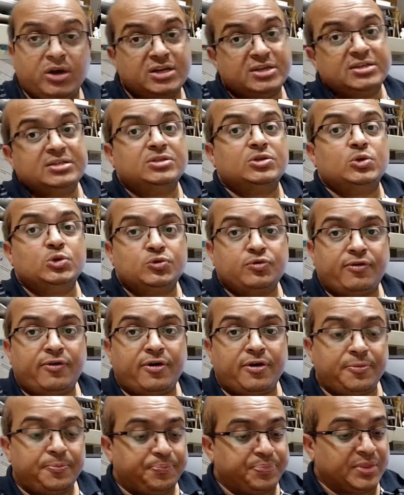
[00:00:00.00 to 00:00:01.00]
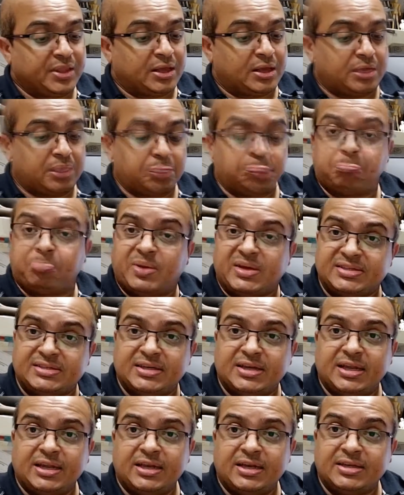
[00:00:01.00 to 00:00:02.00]
What it is used for?
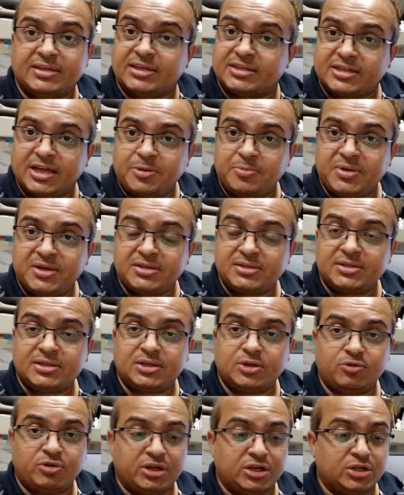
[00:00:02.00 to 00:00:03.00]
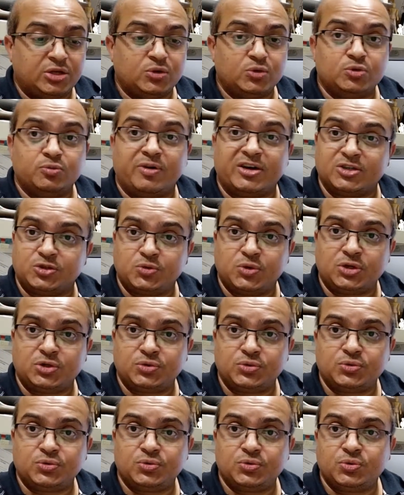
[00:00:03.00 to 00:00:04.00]
Basically entertainment. You can use virtual
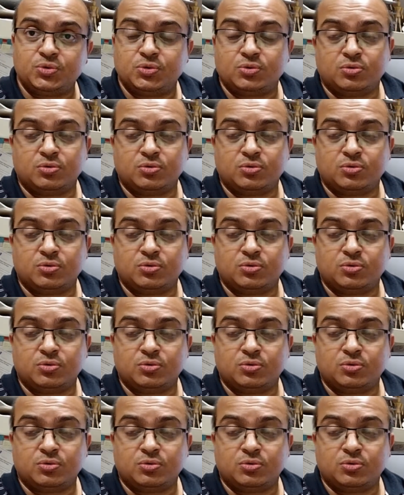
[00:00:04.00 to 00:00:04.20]
tour,